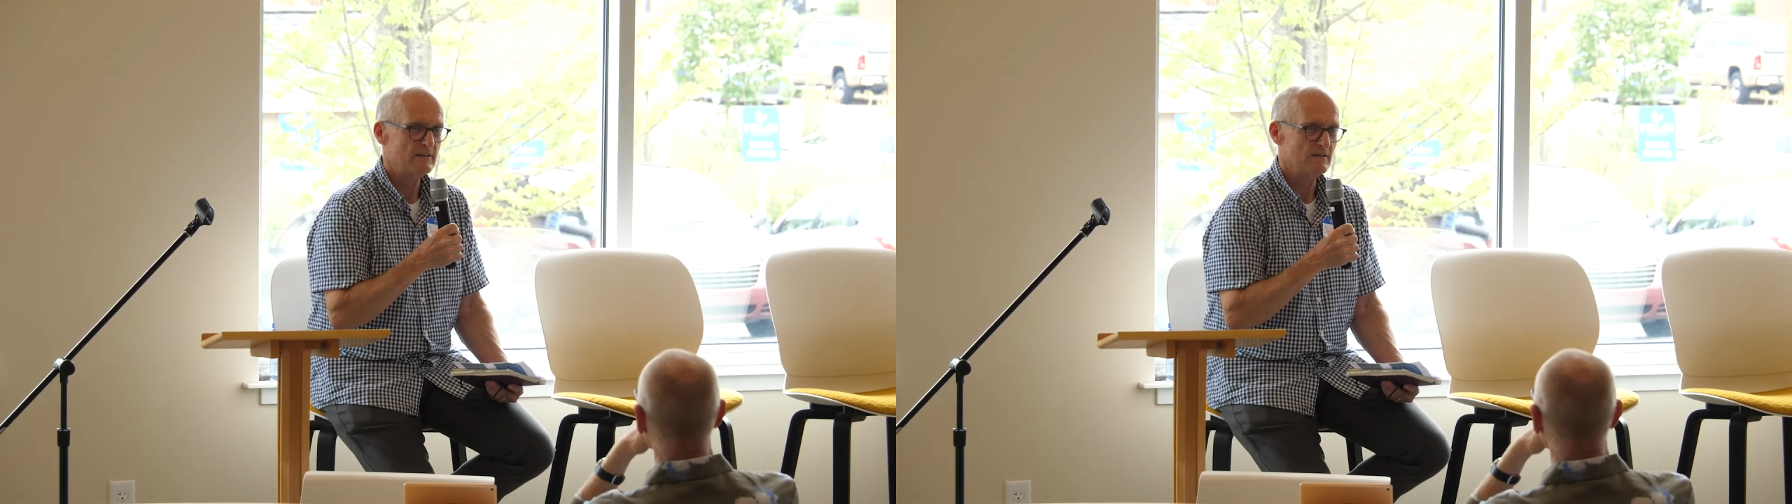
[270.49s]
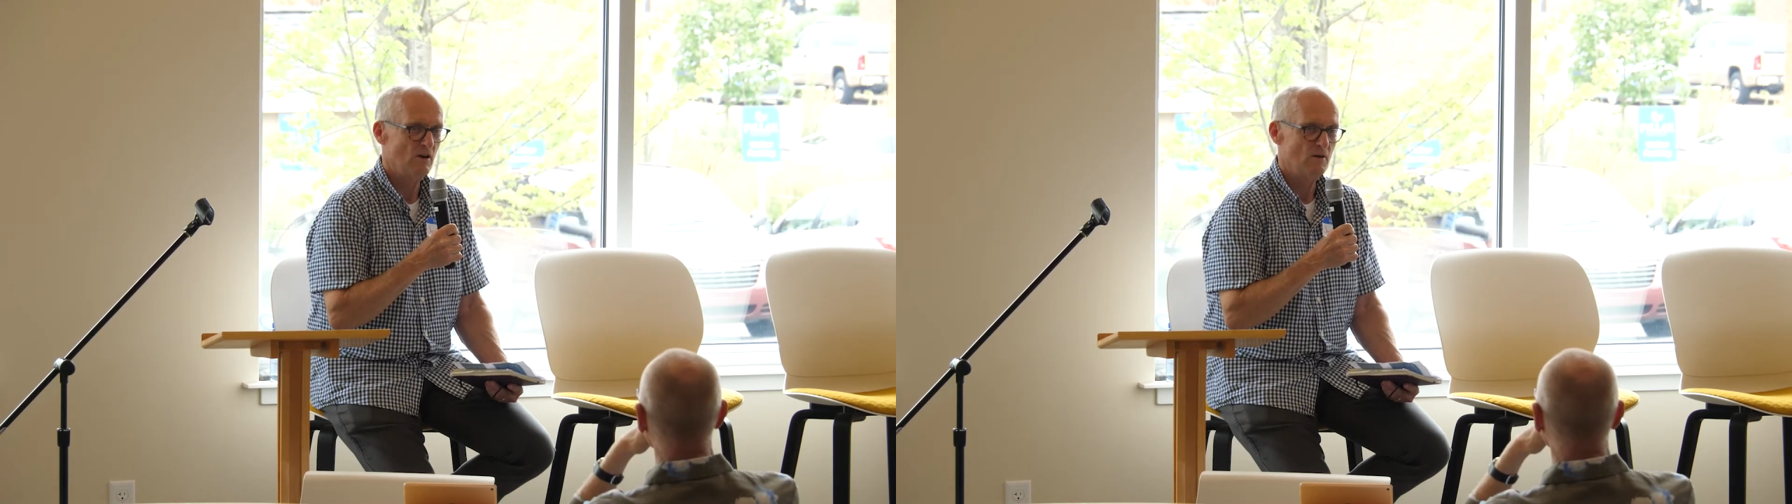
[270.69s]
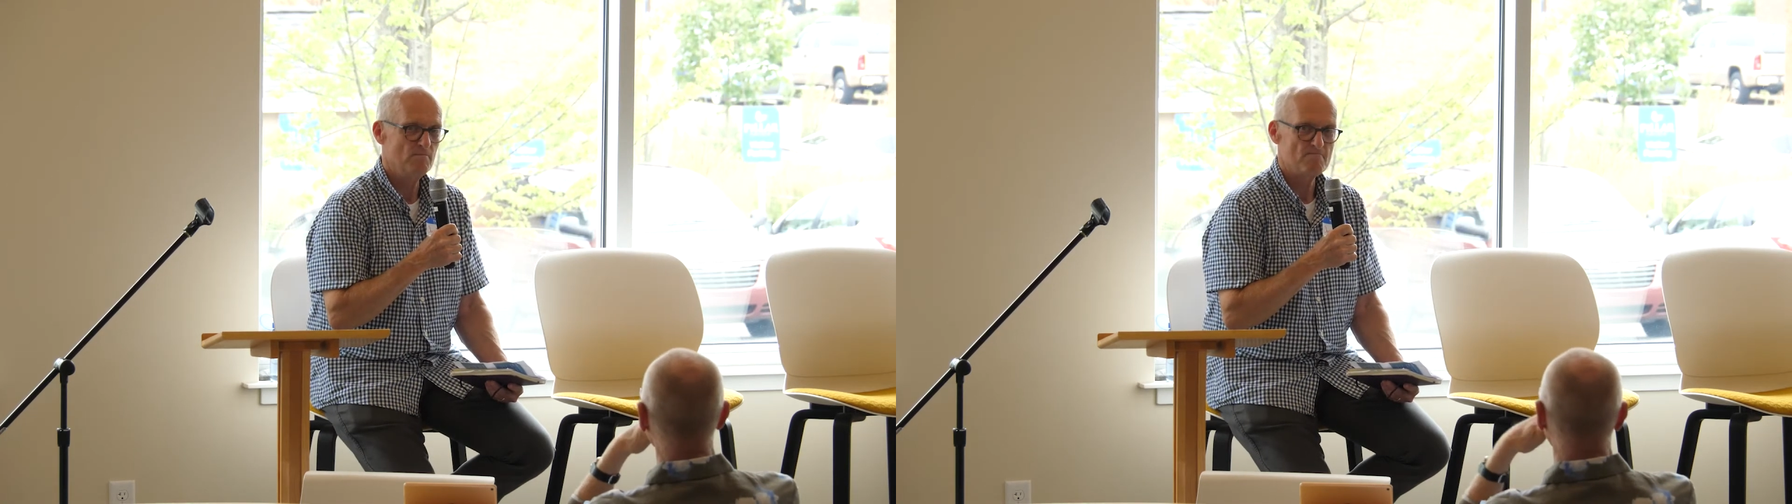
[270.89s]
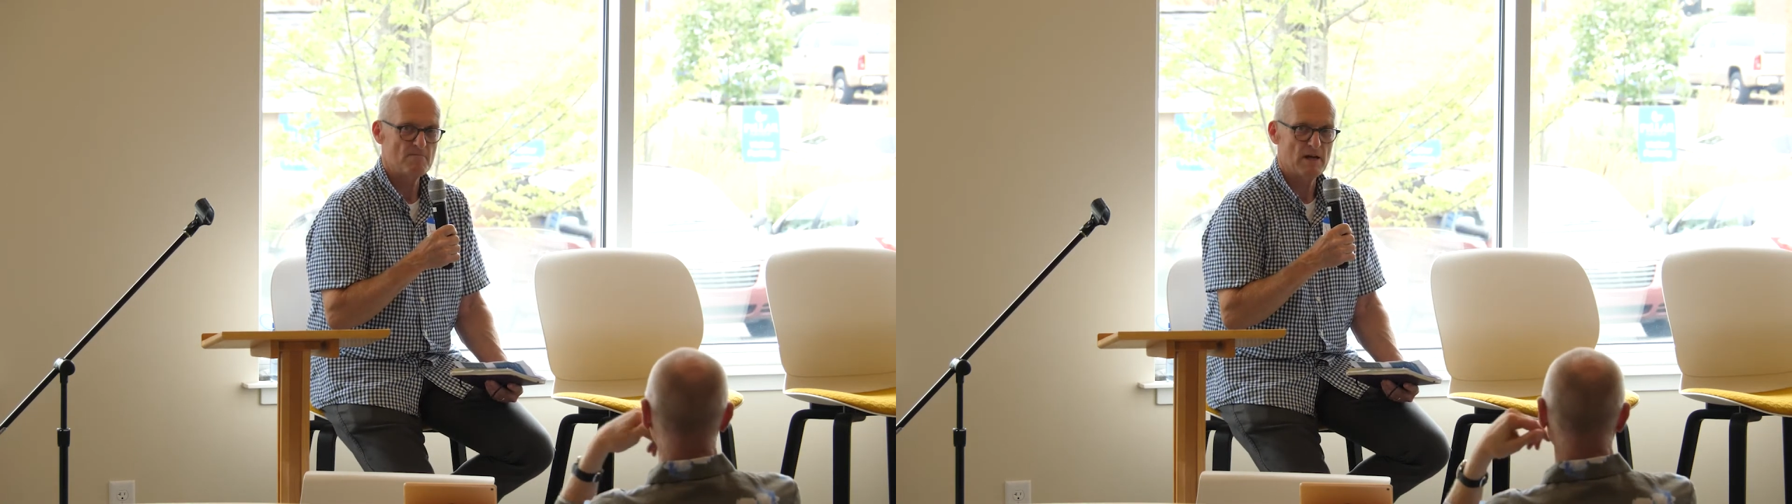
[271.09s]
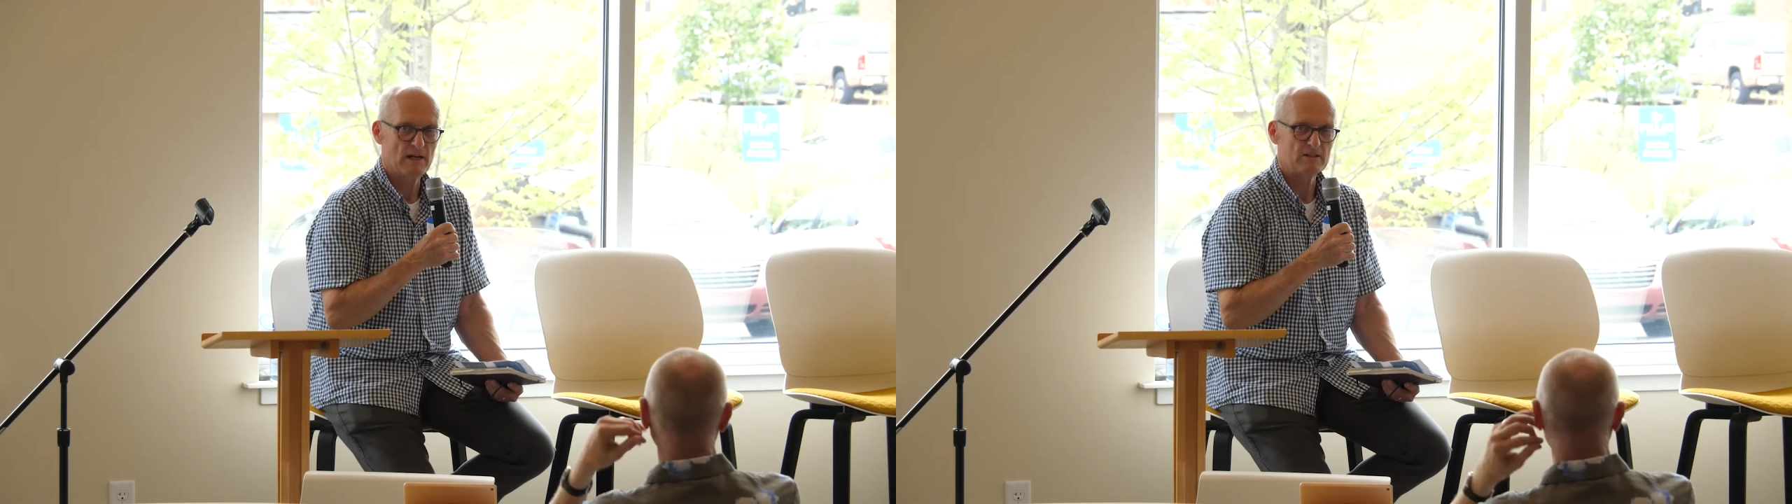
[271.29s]

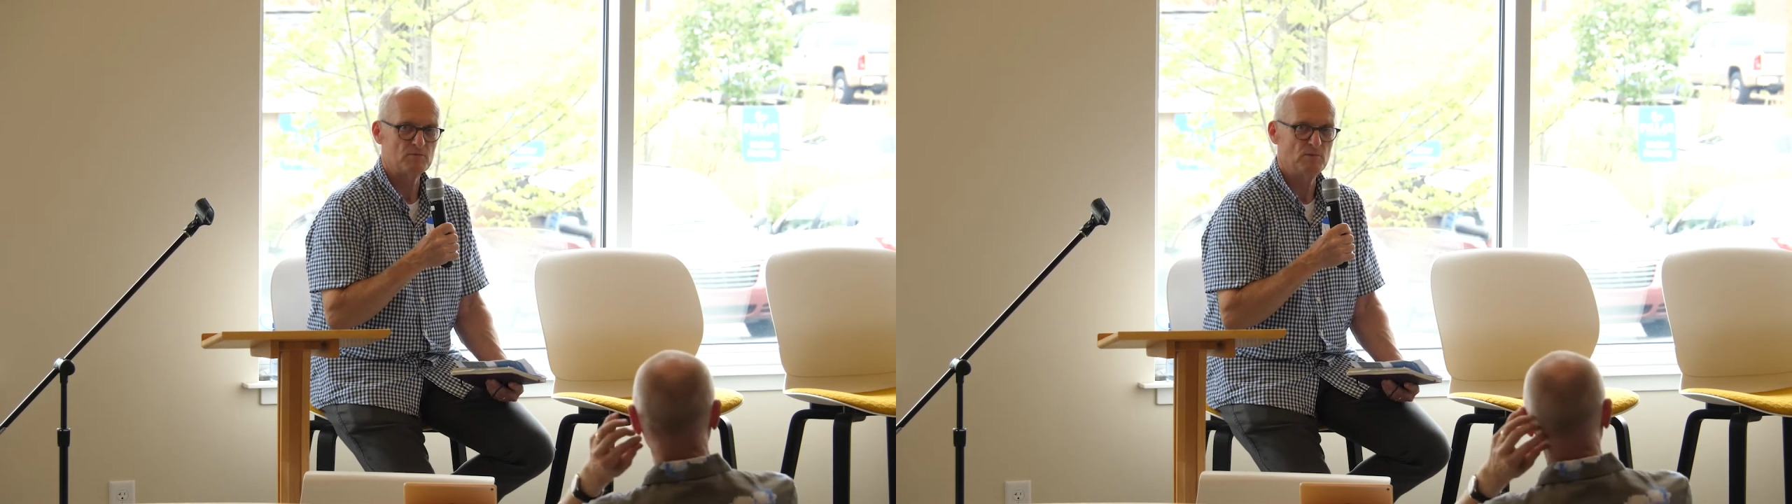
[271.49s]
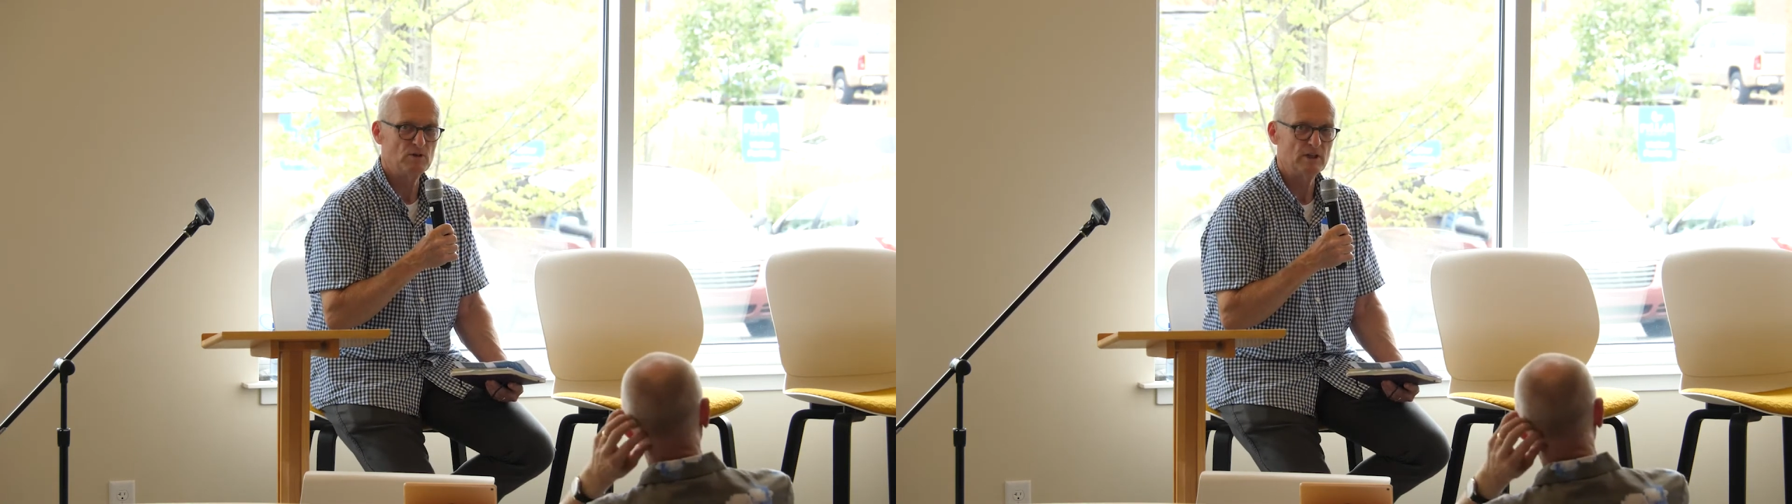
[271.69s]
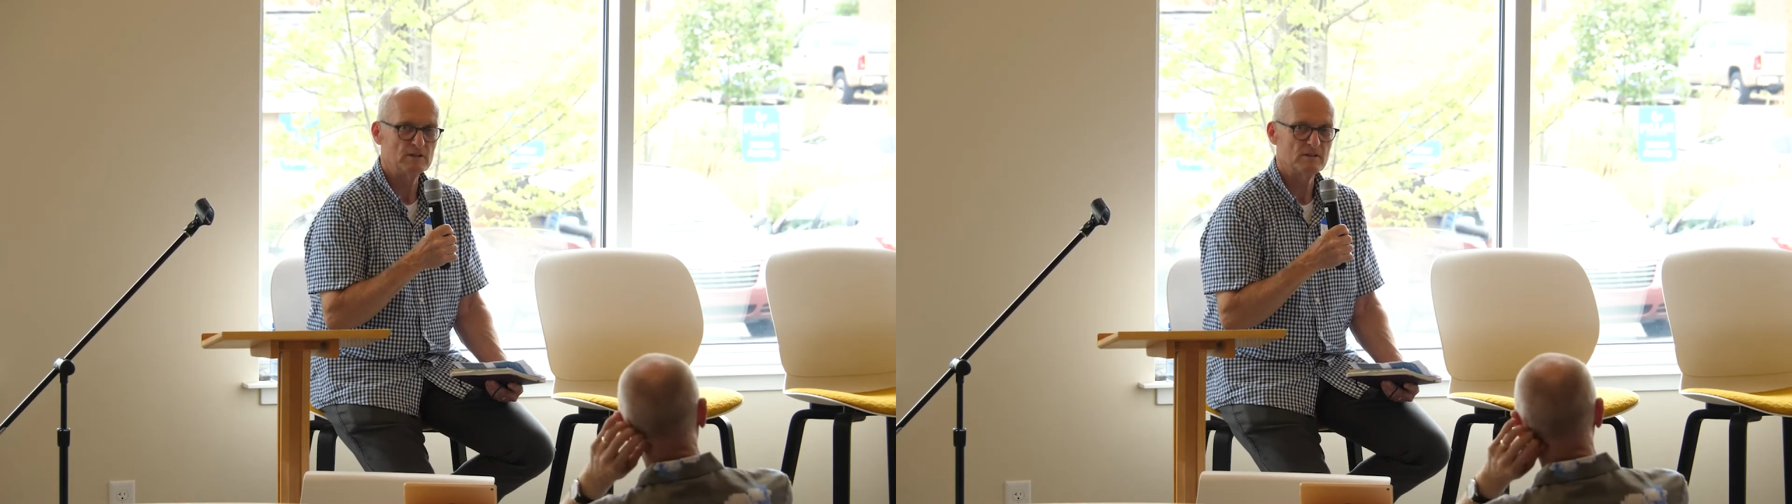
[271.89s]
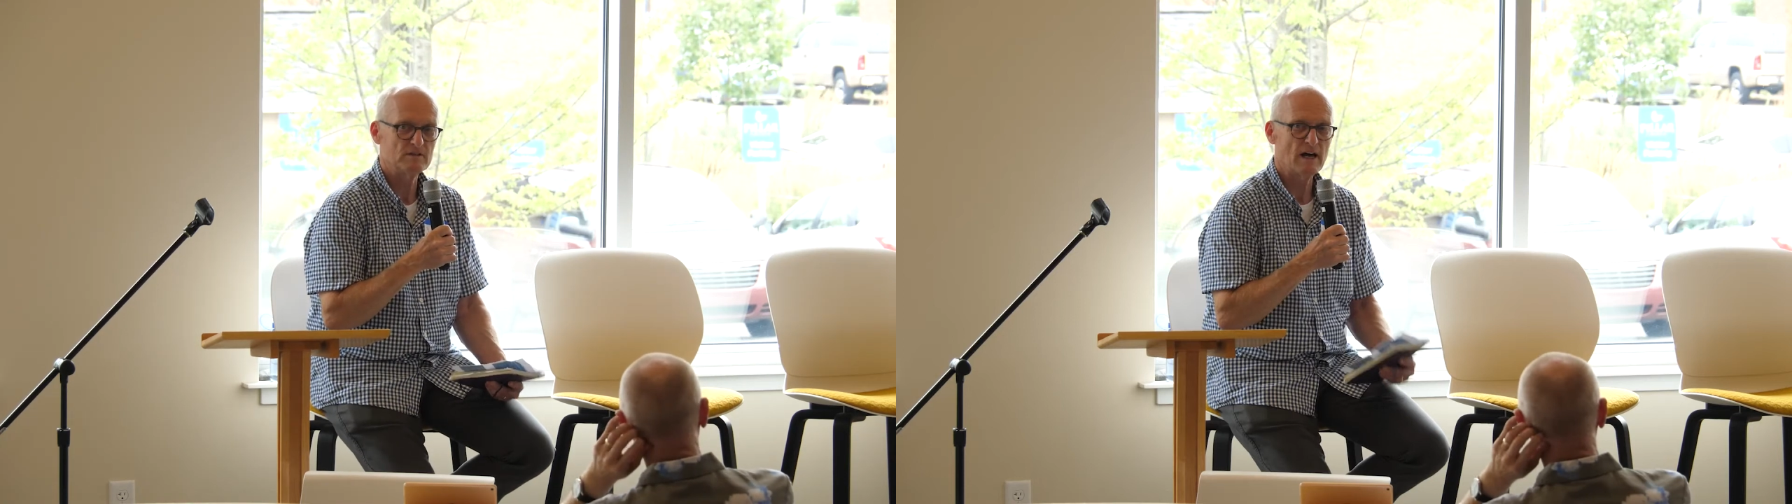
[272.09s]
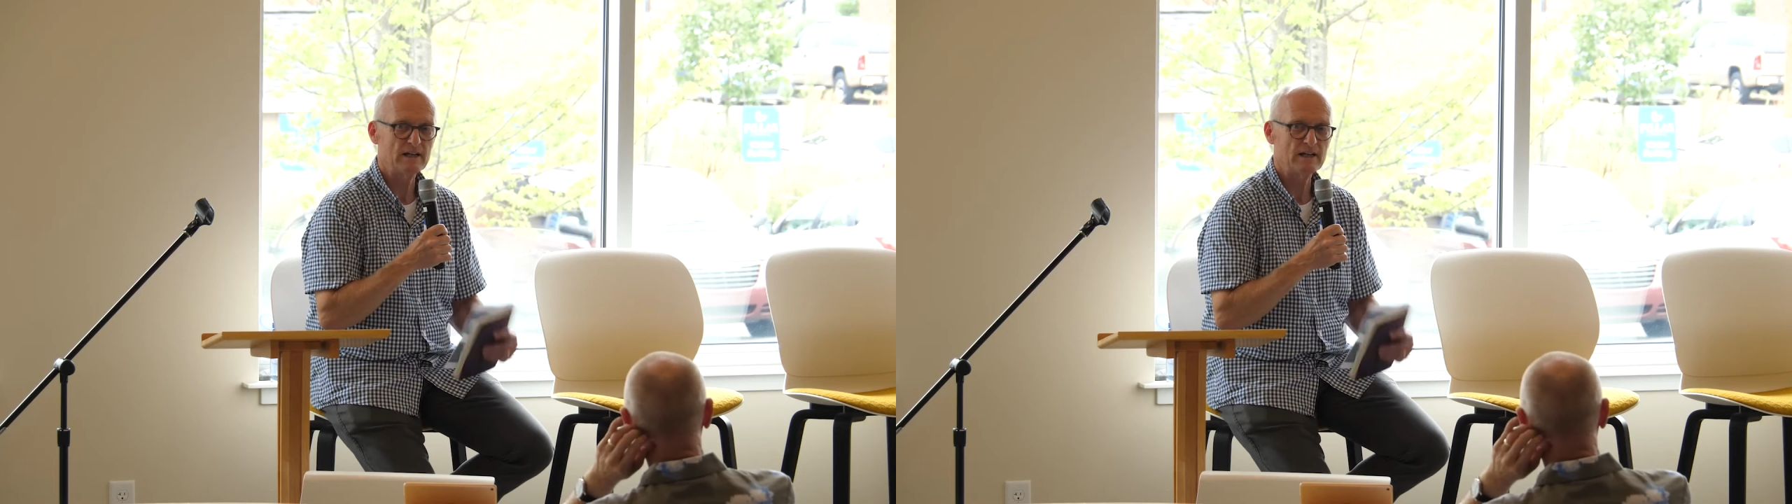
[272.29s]
some experiences.